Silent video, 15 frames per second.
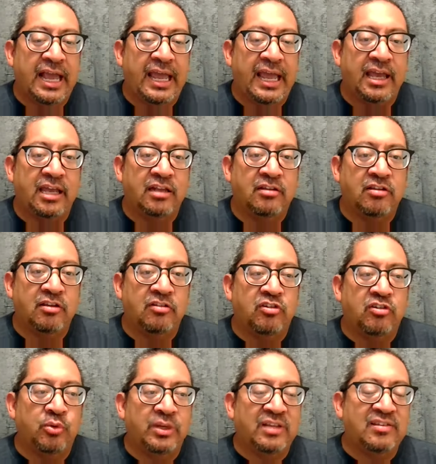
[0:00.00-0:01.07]
And
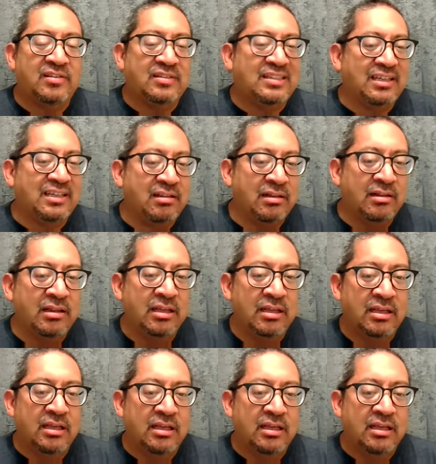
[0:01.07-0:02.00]
to instill